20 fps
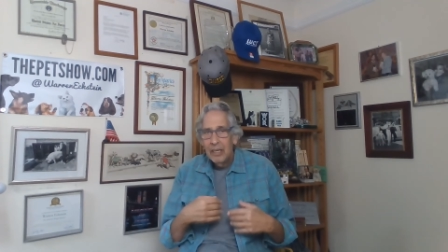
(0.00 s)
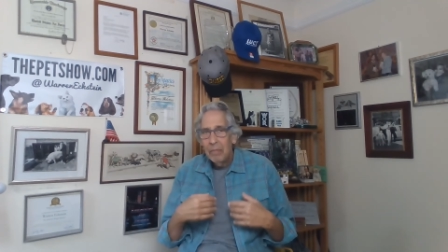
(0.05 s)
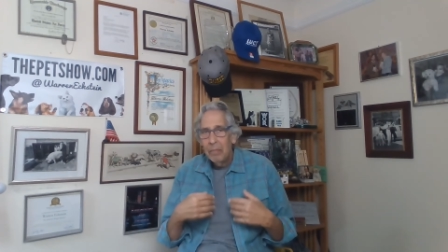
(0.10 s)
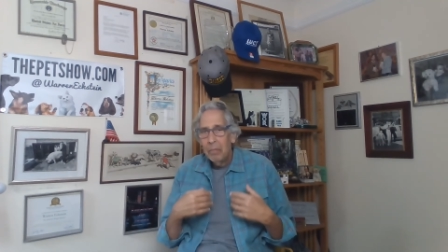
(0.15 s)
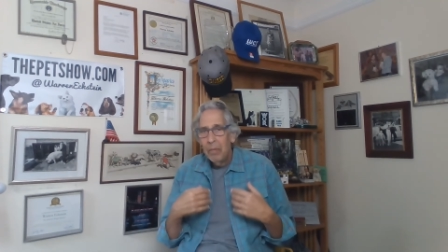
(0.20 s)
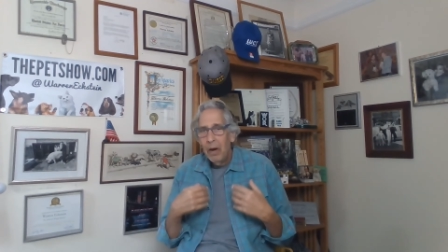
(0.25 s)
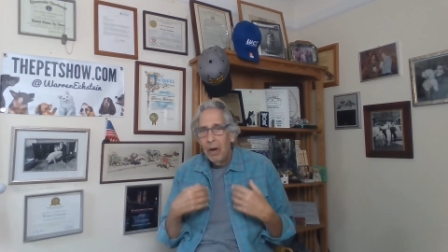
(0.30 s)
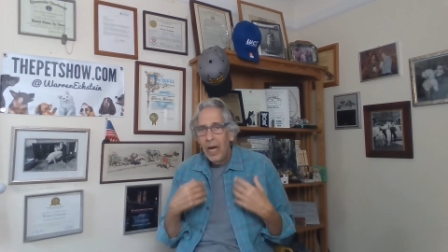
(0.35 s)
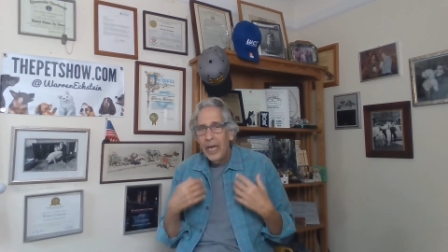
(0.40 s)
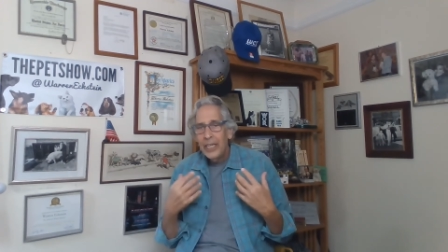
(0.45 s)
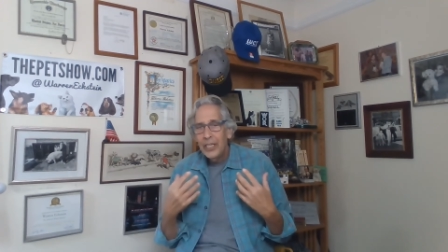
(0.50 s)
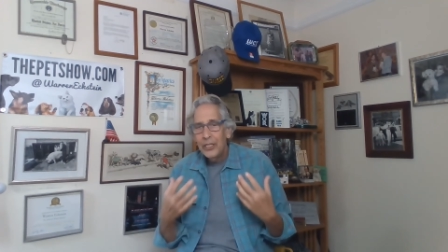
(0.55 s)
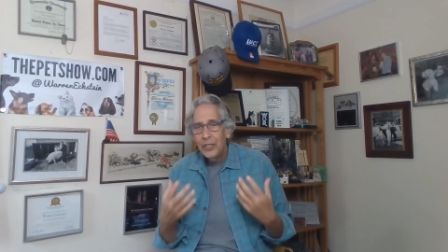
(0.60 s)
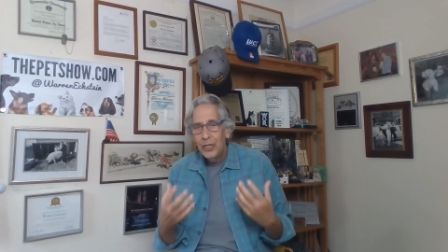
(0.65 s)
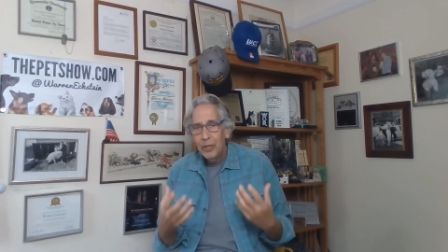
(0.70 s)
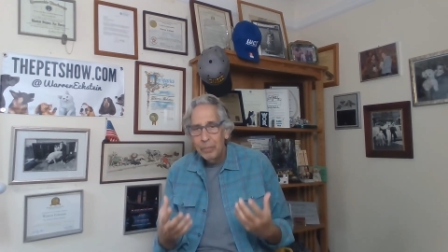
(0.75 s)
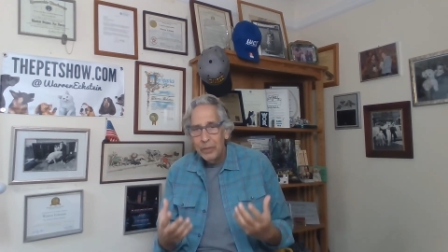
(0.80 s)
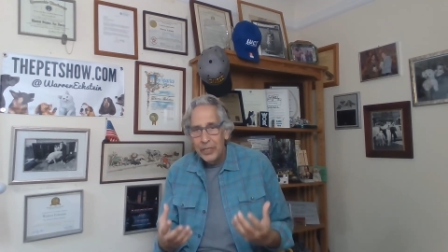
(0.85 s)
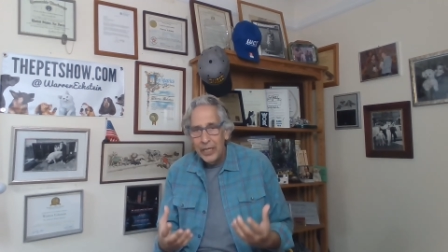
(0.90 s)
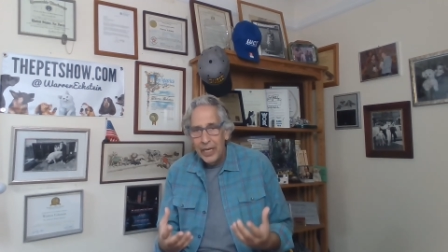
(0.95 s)
my
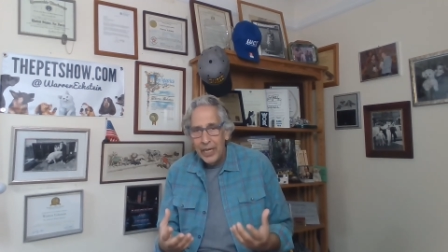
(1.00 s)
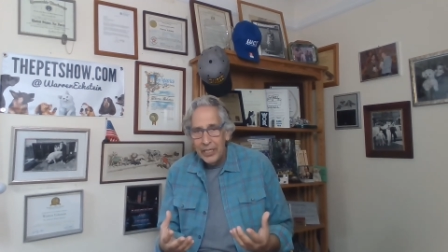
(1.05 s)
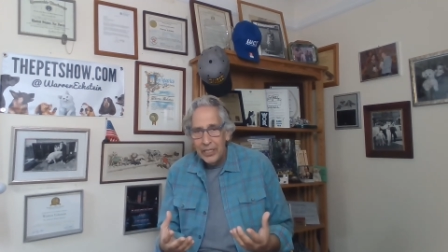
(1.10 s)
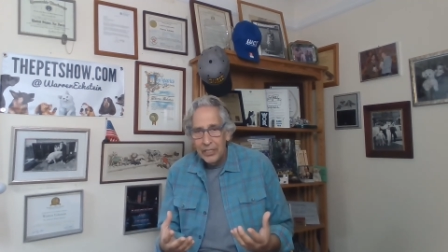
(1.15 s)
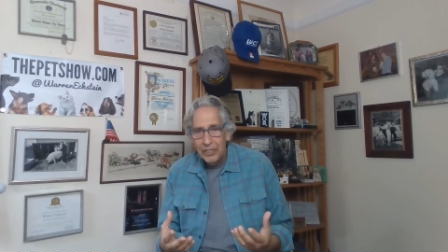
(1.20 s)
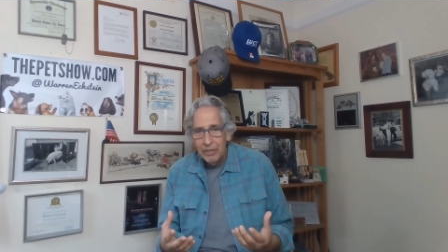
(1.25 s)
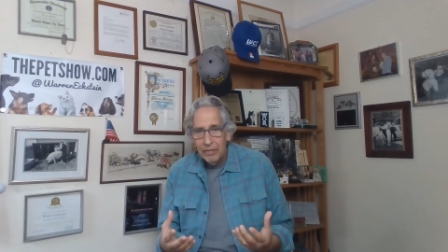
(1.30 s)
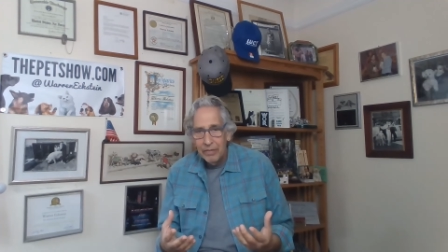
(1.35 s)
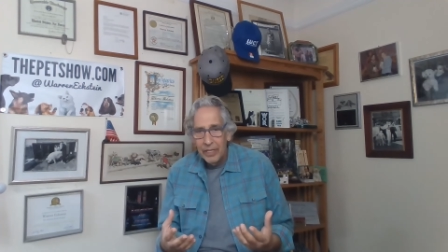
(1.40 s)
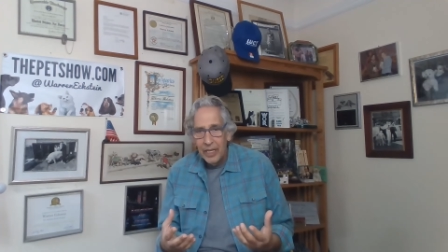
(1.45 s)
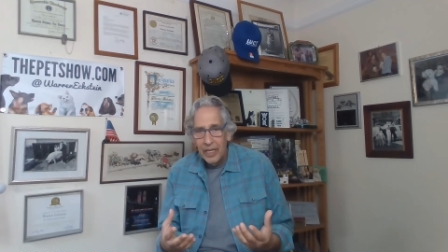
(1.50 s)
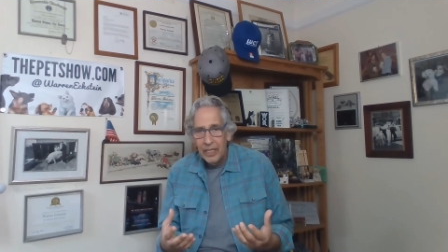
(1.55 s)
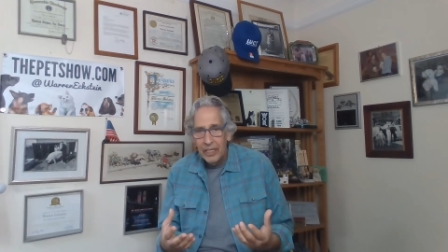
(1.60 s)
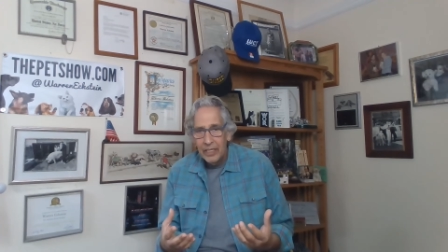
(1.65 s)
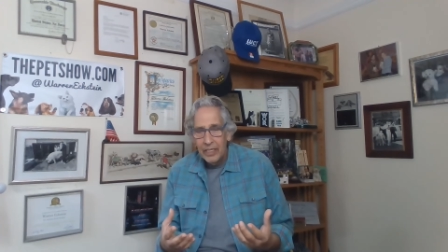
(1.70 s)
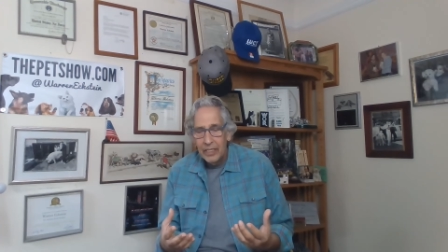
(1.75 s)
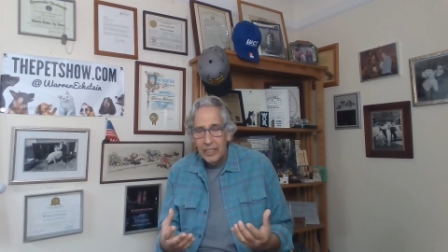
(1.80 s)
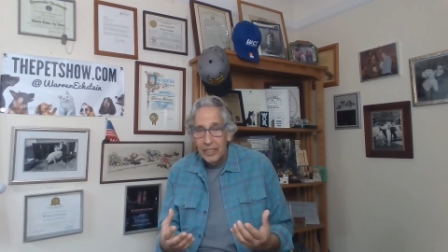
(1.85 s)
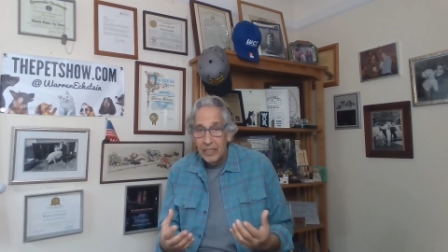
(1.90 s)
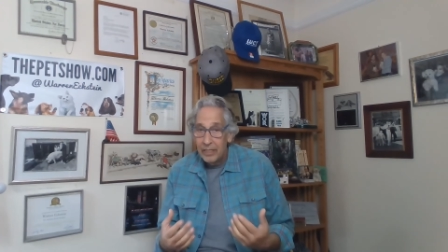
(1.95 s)
interpretation of that,
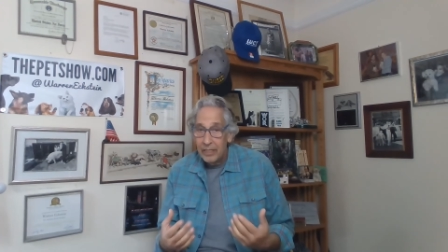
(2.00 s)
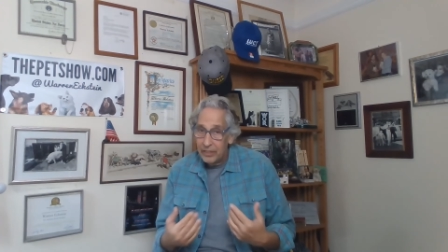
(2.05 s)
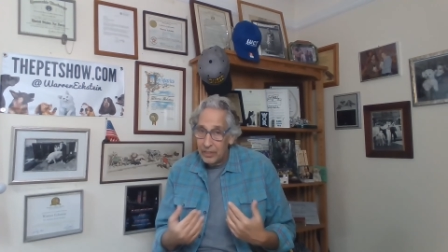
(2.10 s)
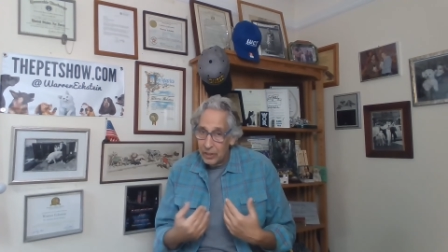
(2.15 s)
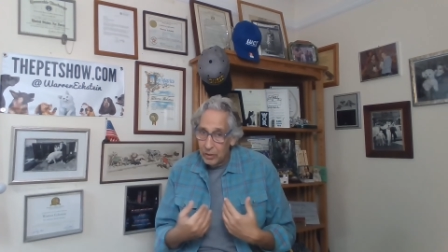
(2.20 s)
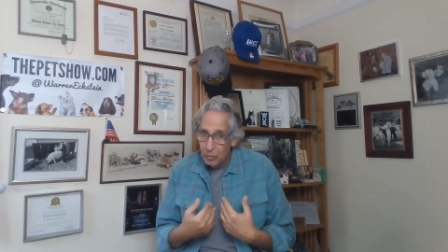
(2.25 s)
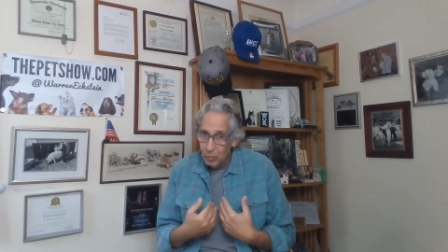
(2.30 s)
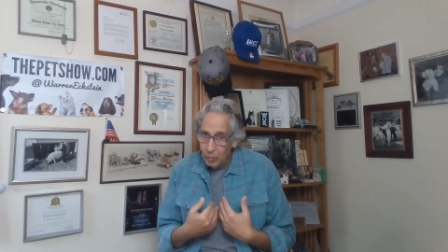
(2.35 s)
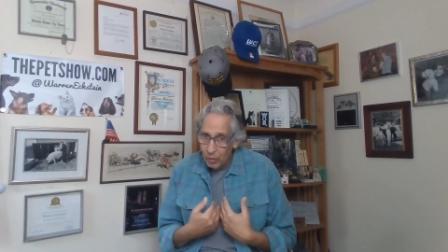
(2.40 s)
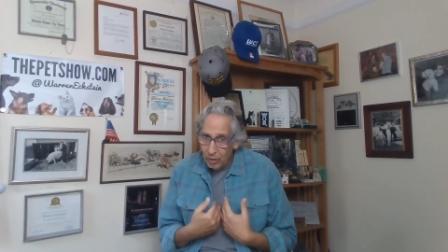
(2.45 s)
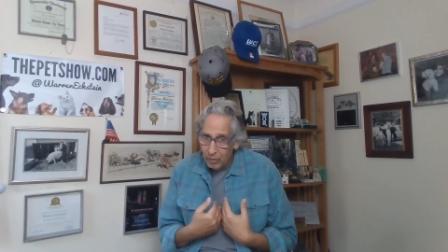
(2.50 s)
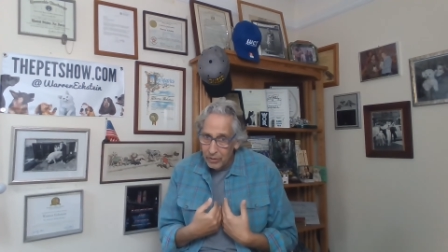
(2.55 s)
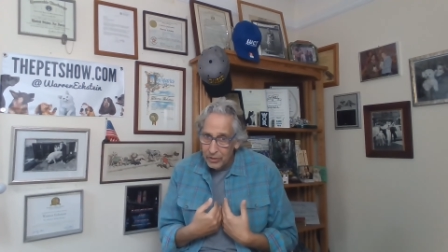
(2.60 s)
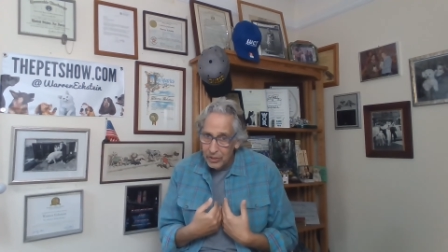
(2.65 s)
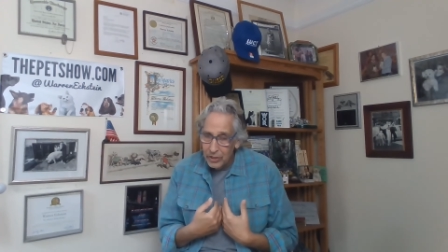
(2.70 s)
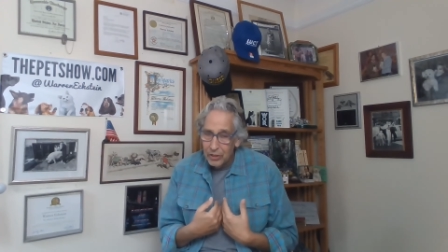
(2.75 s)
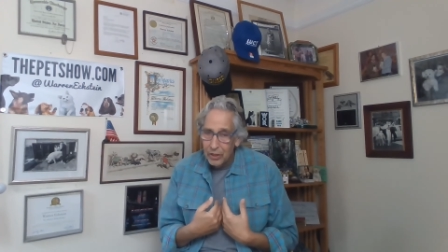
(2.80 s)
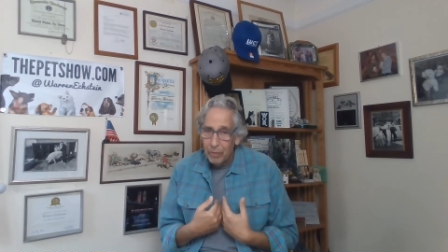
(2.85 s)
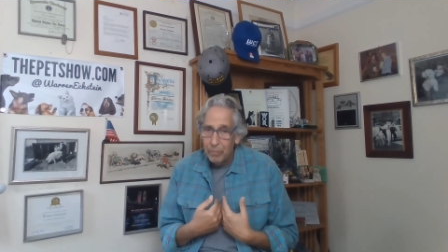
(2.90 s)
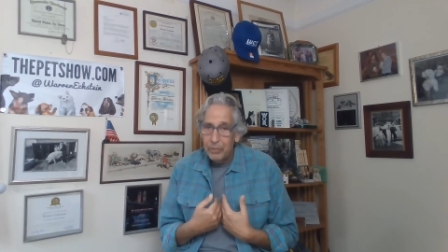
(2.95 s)
this is Warren's
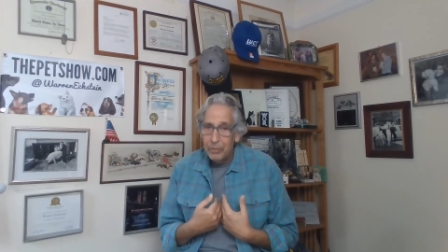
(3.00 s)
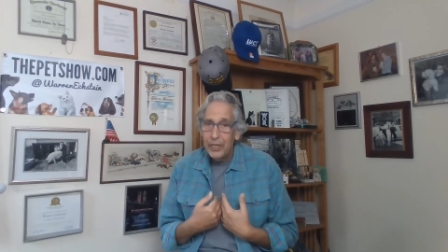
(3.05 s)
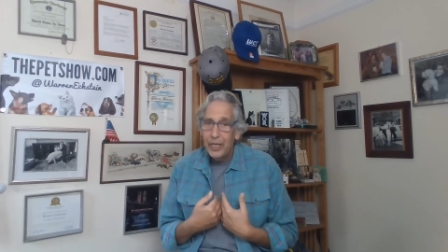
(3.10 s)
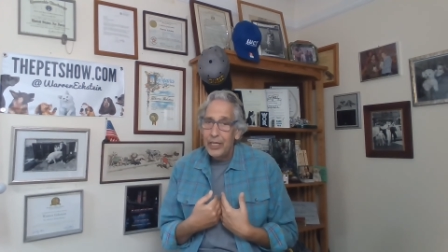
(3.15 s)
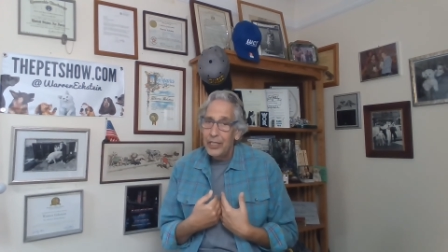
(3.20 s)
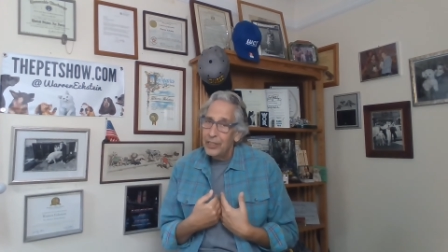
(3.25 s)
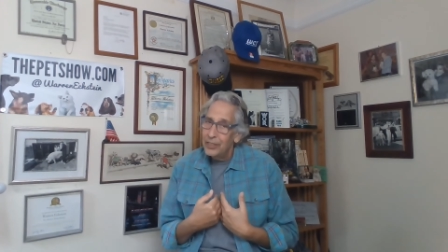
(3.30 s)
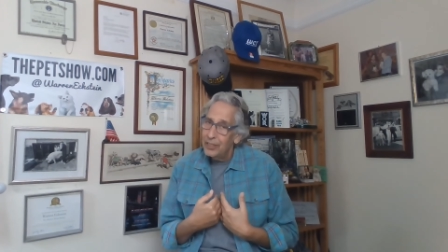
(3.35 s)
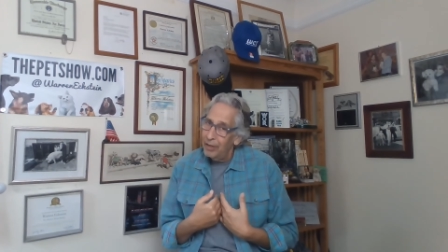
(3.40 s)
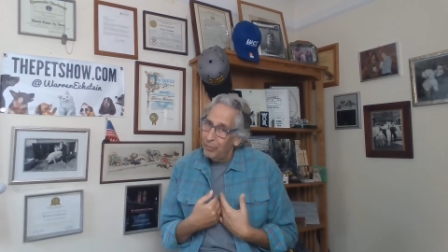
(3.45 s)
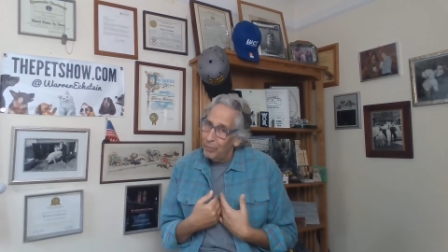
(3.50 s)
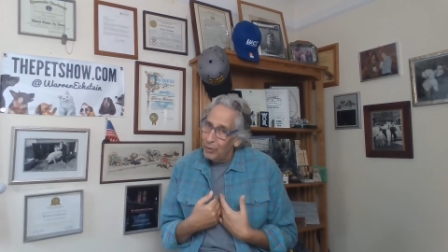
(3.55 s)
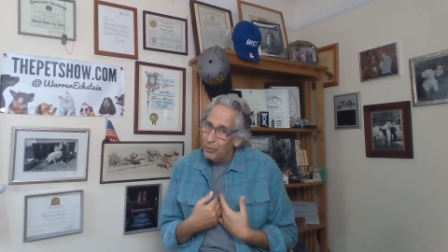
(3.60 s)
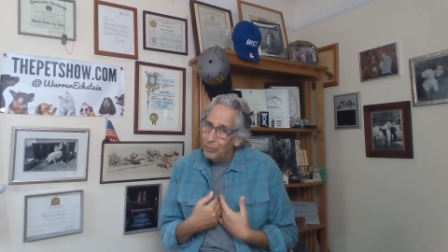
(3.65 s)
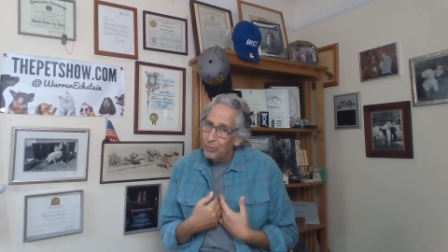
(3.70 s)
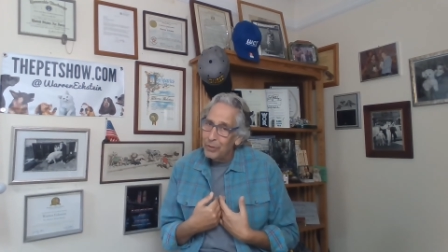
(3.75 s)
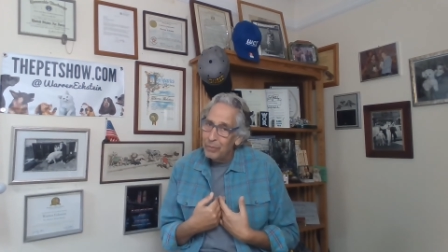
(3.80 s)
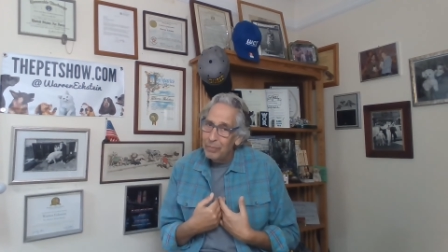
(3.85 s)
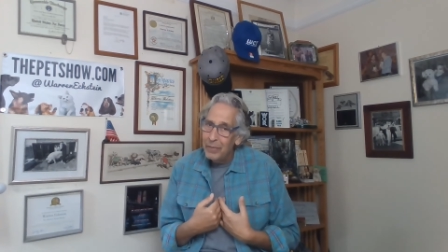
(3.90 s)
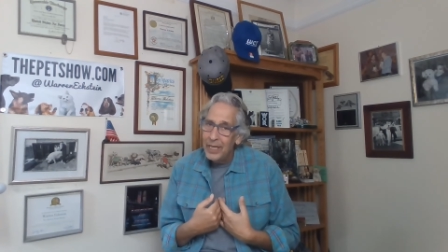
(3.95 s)
interpretation, I've
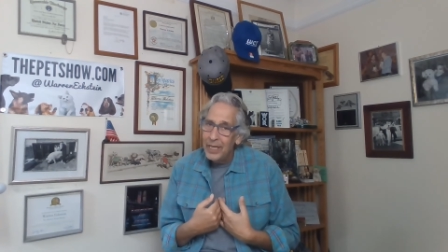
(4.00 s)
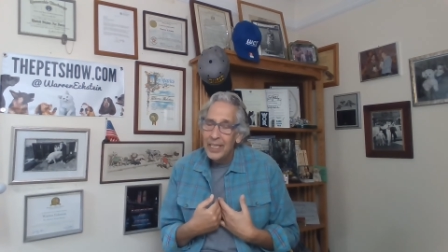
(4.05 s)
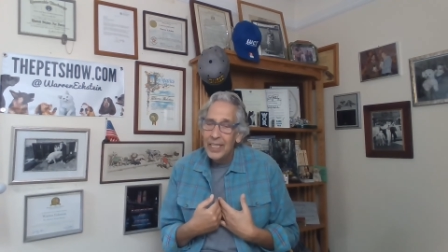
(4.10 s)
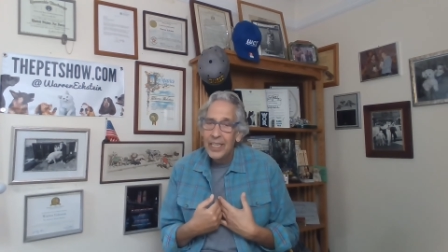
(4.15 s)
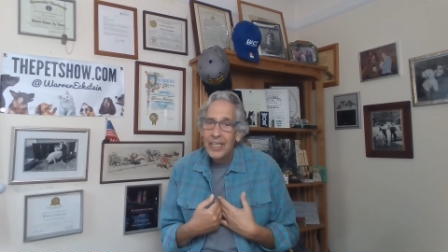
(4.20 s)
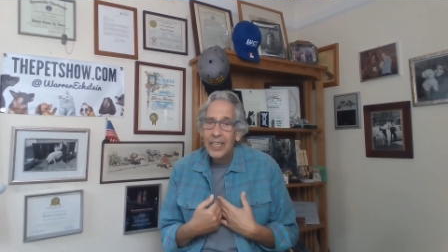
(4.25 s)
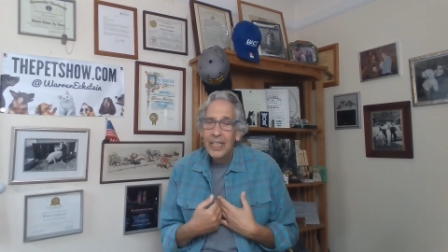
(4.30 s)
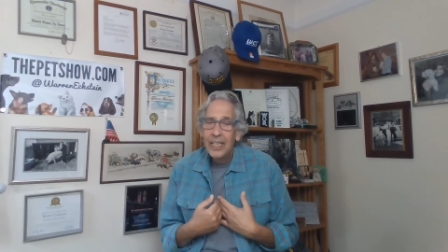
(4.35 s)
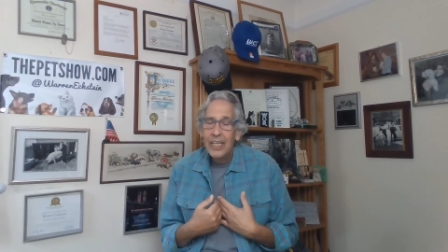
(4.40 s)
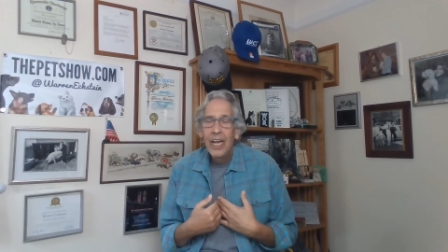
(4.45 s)
worked with many,